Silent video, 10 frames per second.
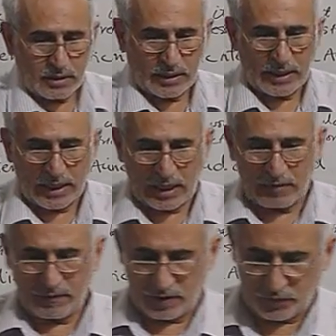they
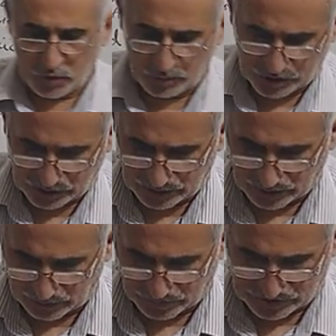have a formation
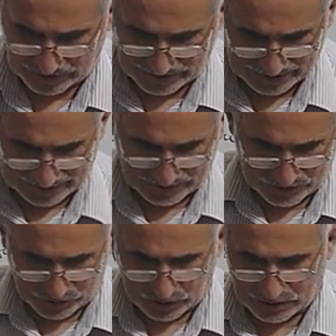of cis
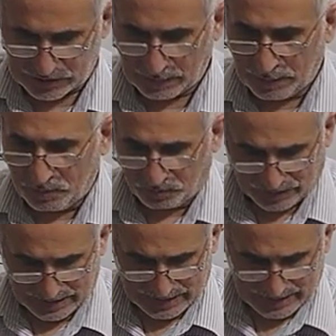and trans.
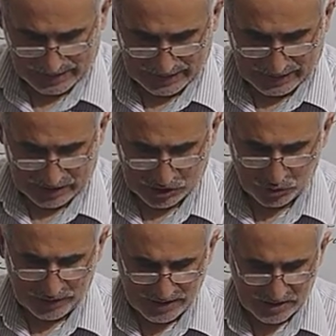
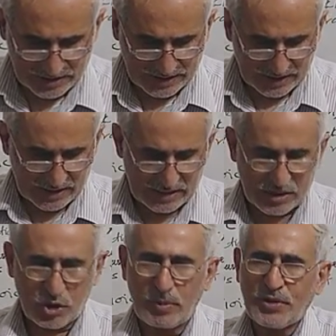Students, the
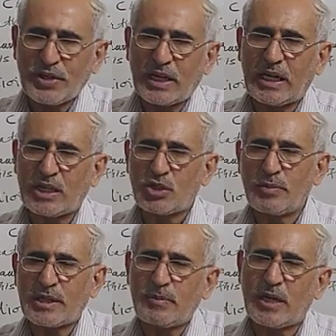geometrical
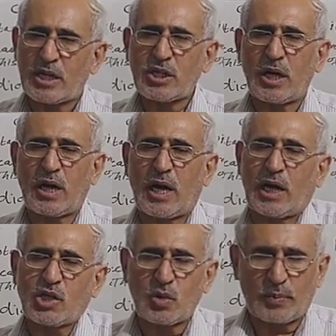isomerism
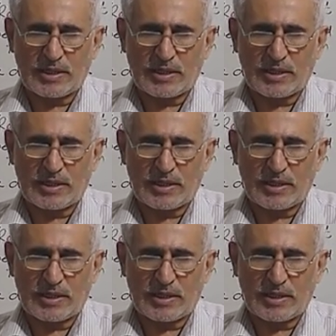are also